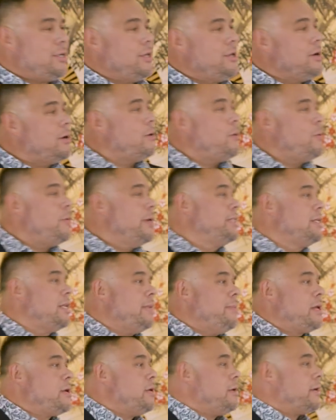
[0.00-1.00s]
you're not always
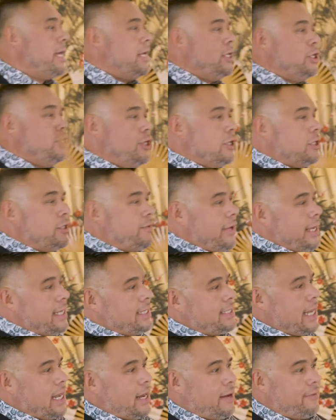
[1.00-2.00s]
gonna be cooking just for
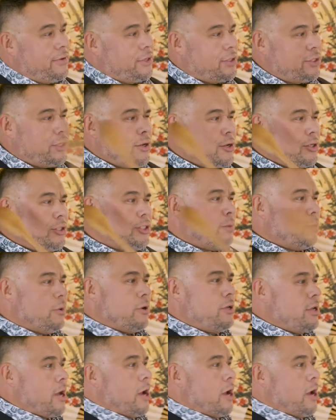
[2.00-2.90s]
yourself. And as soon as someone